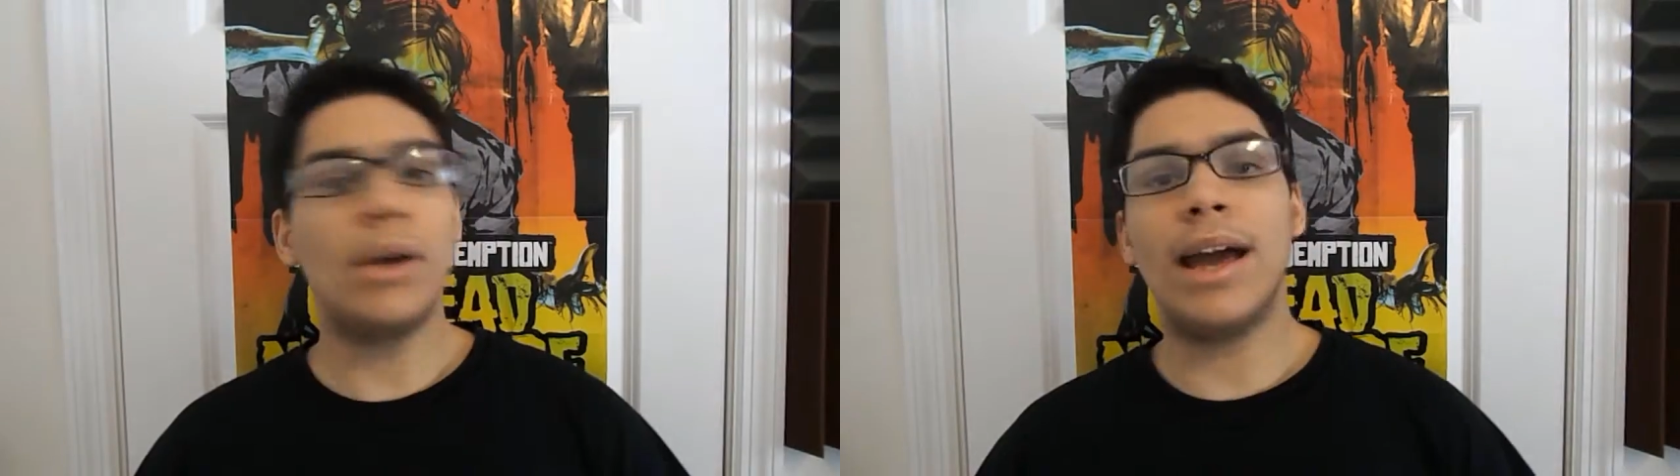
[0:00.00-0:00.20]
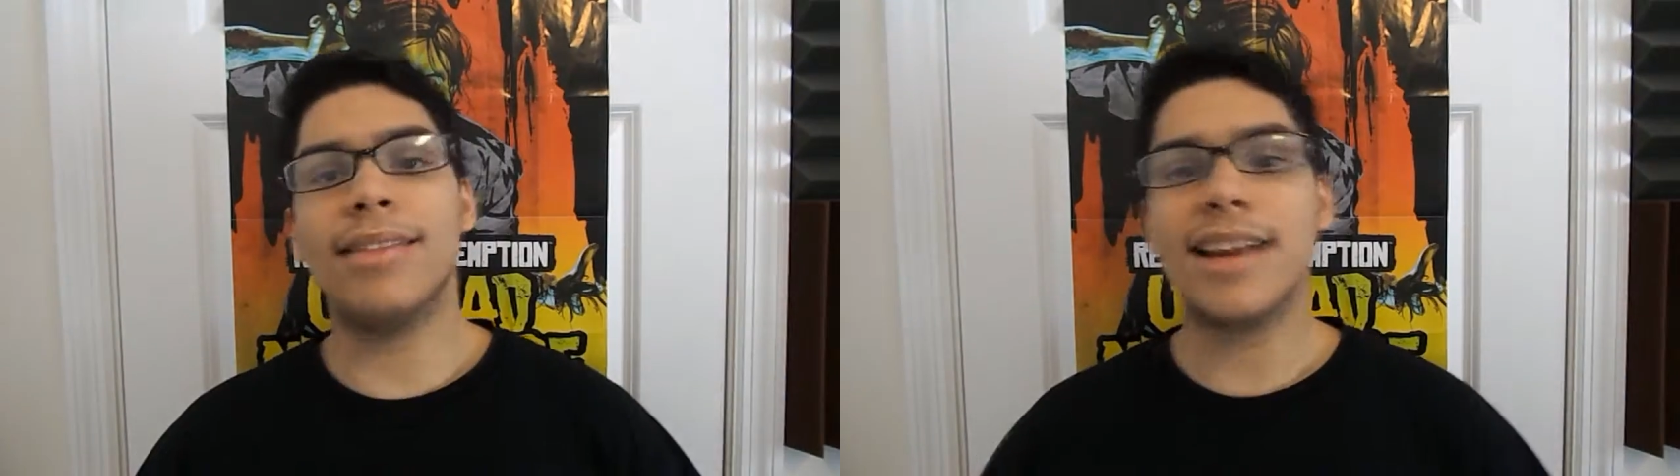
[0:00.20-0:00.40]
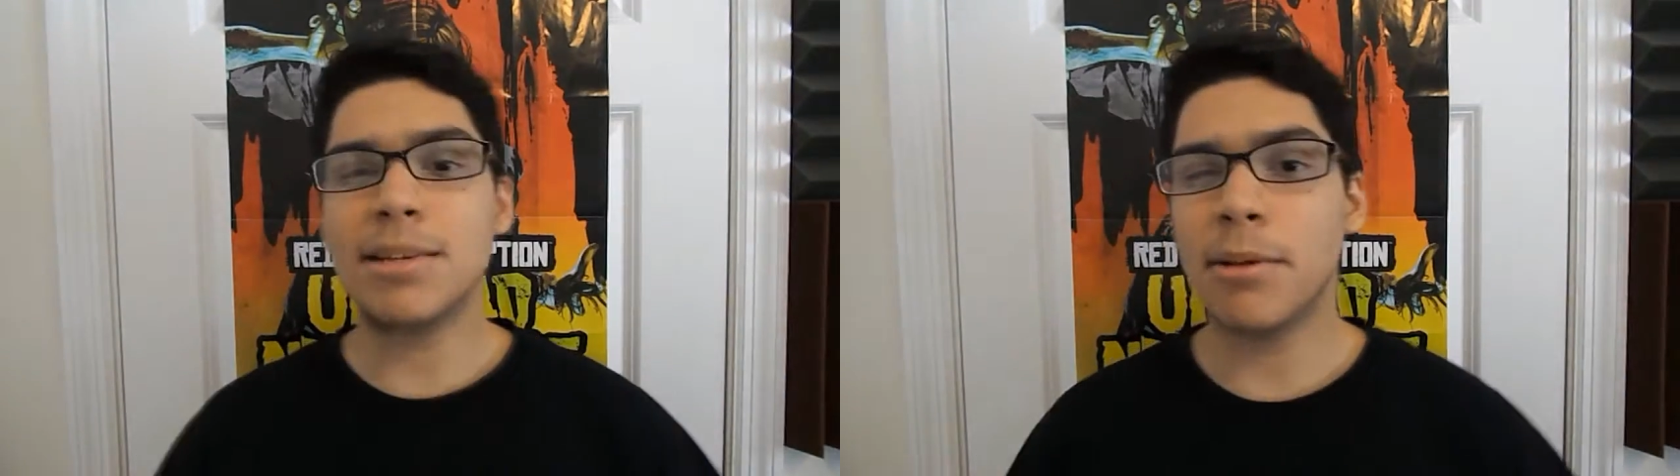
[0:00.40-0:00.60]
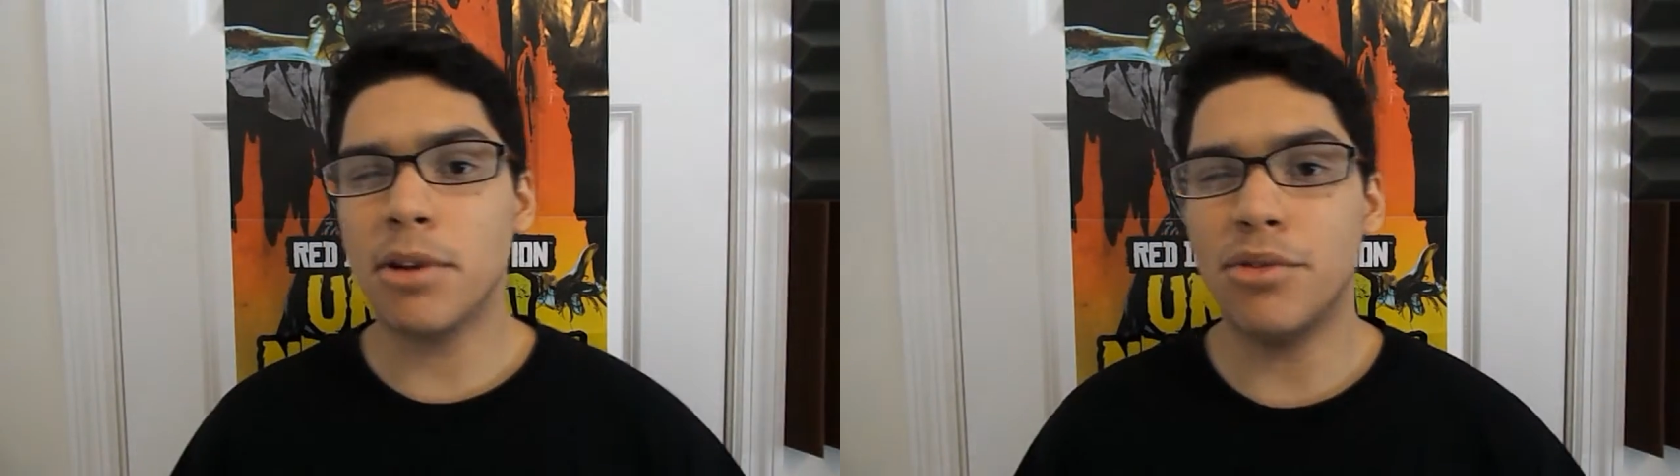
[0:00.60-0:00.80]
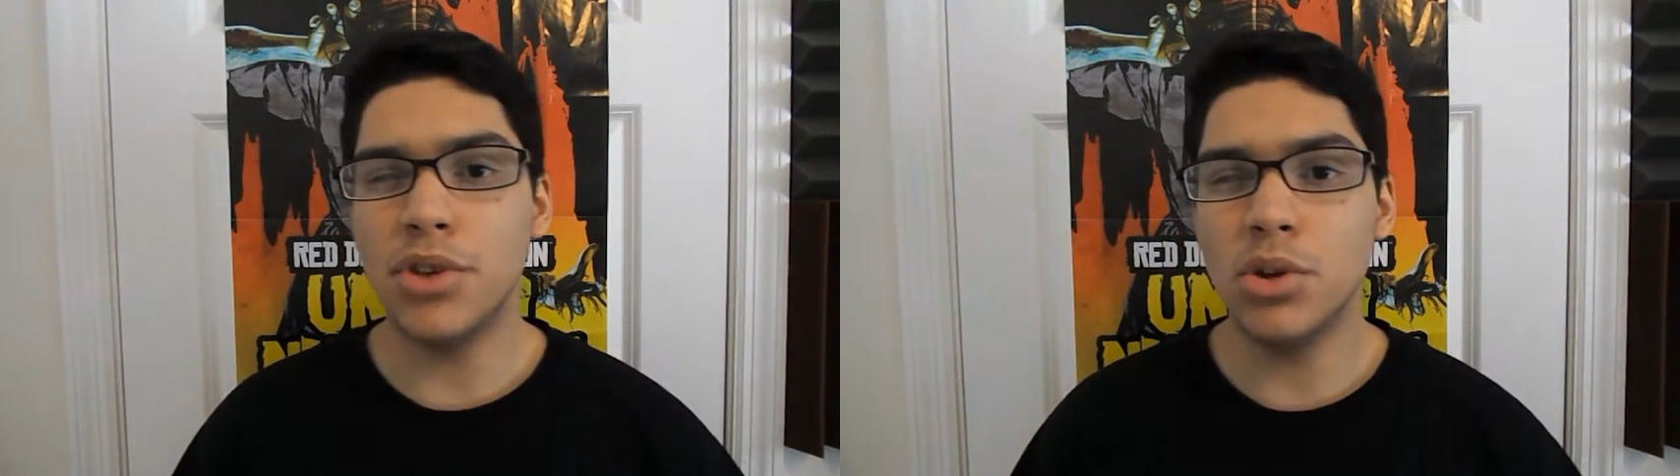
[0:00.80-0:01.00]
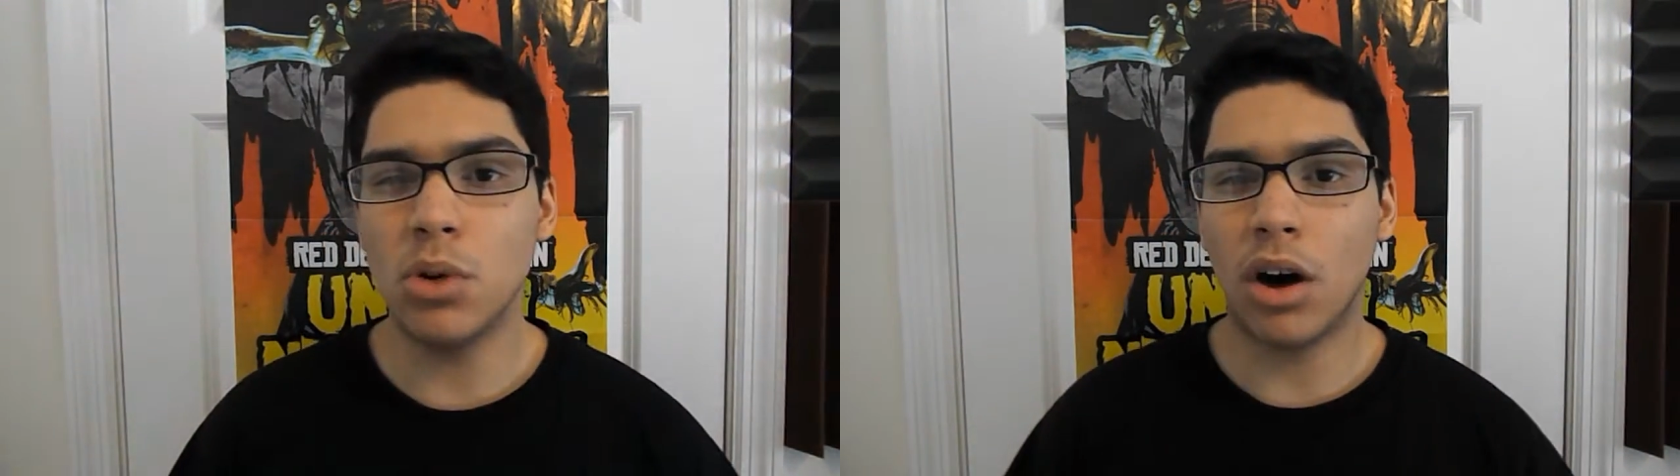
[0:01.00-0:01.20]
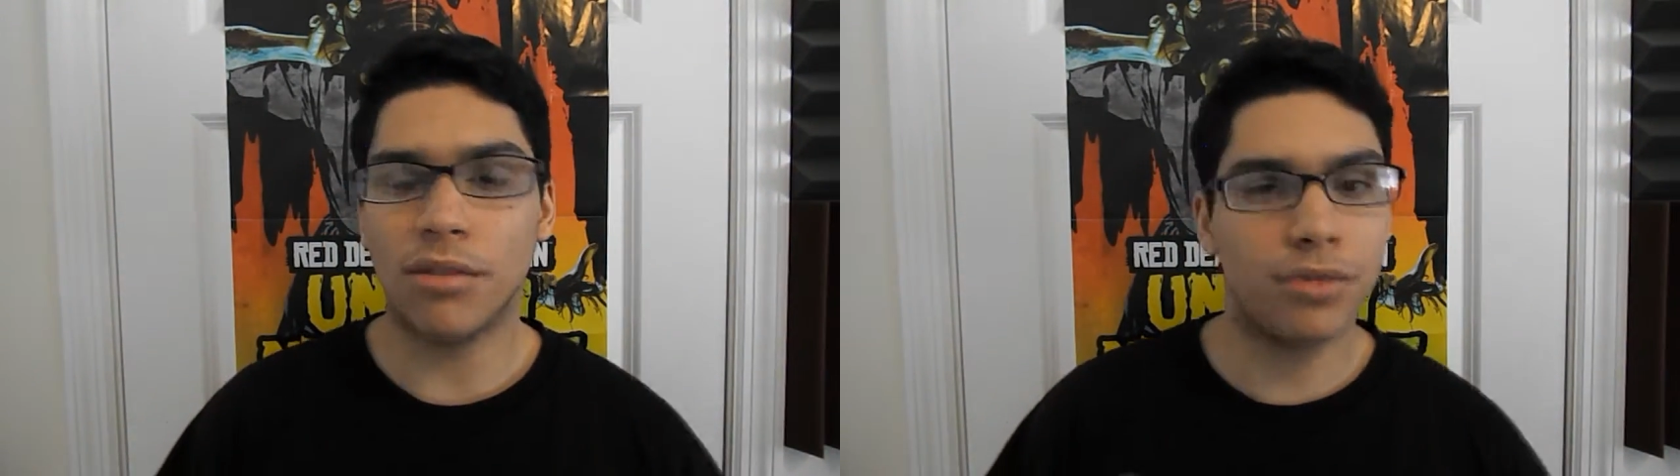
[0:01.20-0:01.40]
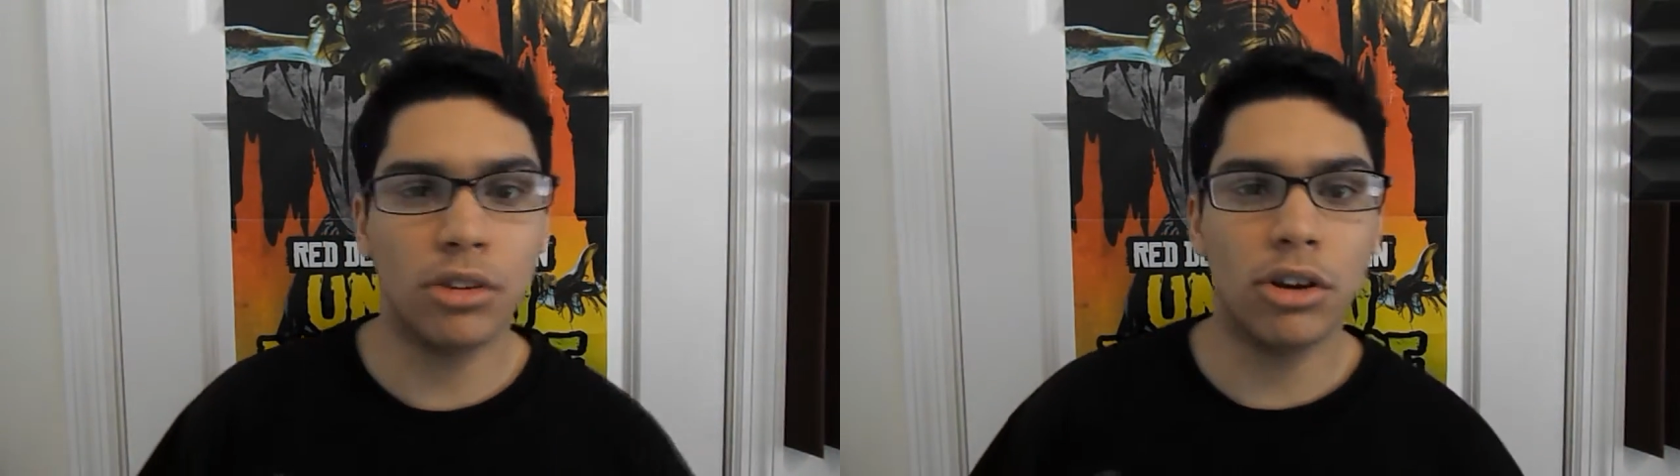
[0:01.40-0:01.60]
So yeah, that is my review
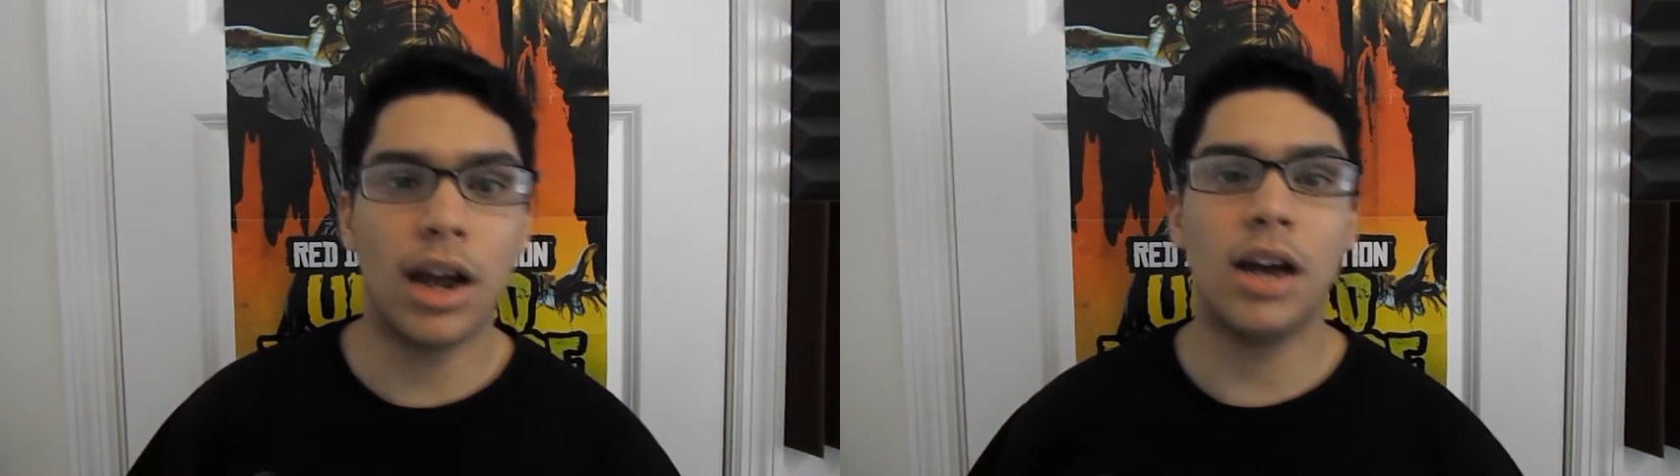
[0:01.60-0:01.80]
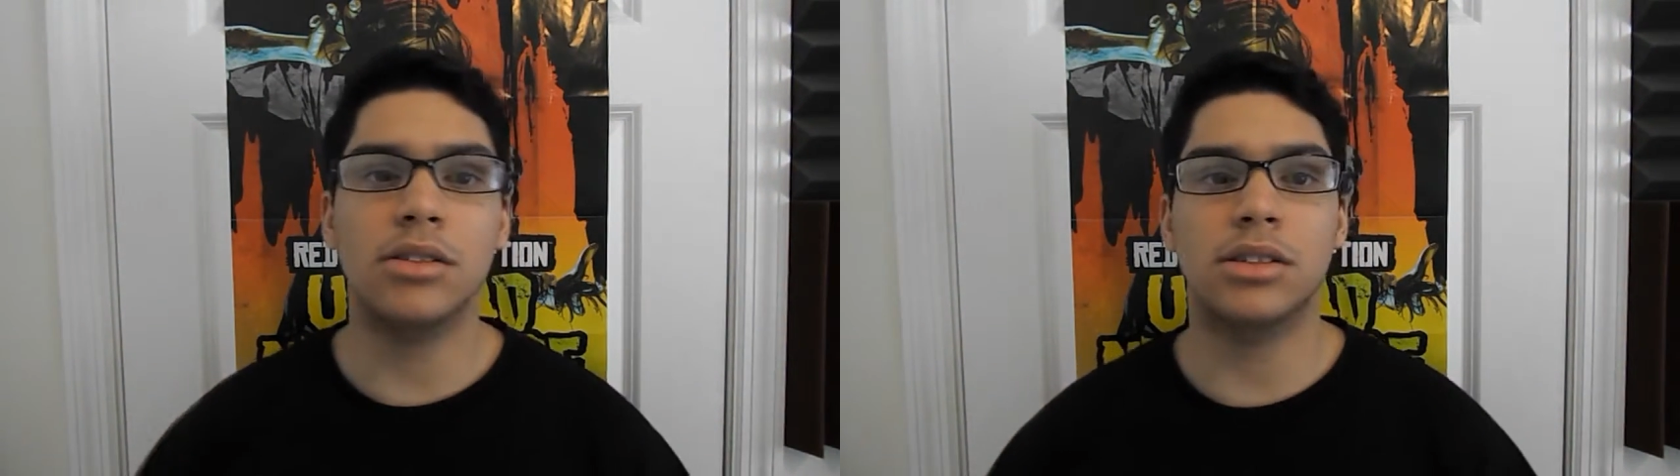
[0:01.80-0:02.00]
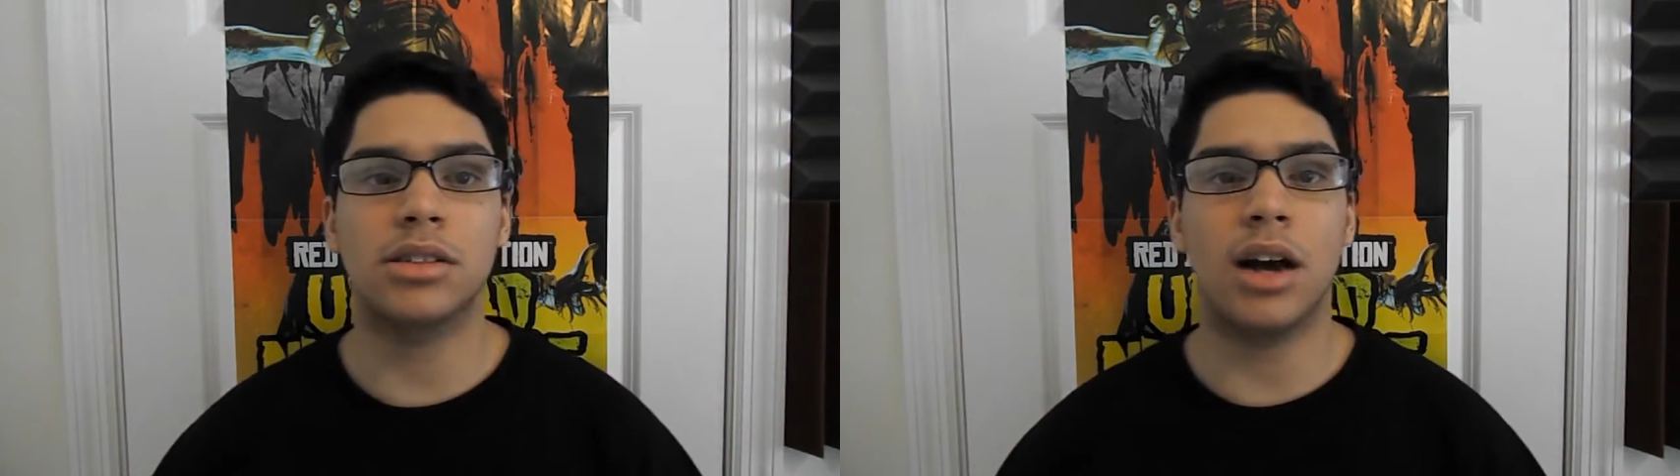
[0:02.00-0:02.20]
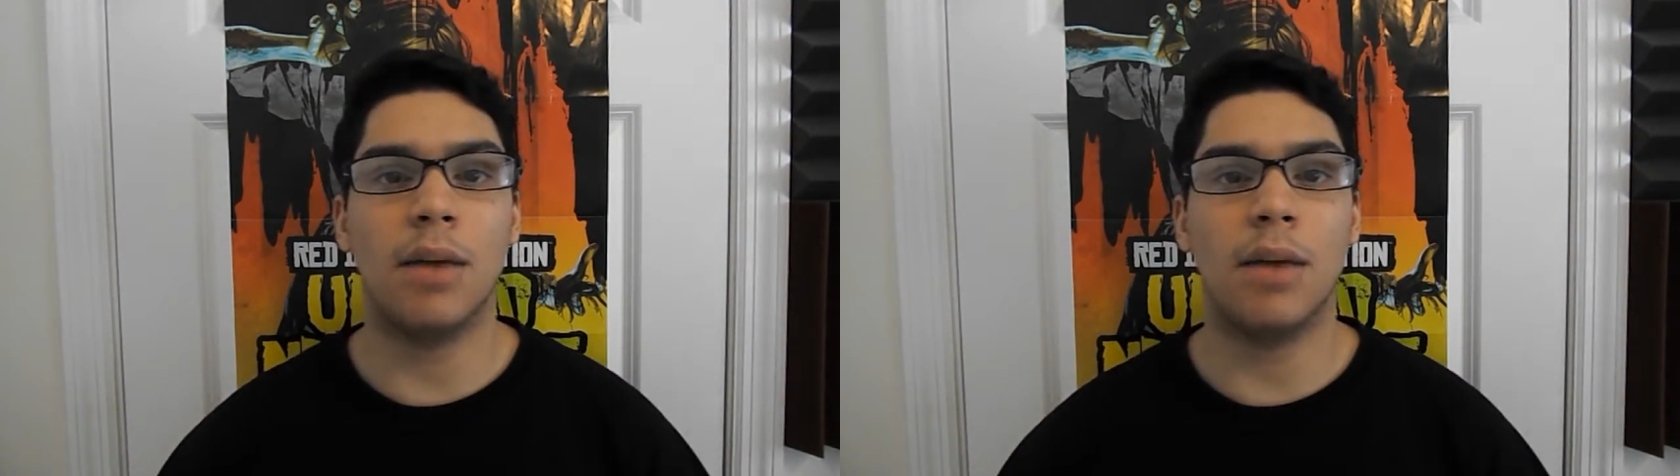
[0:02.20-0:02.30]
on Fuller House.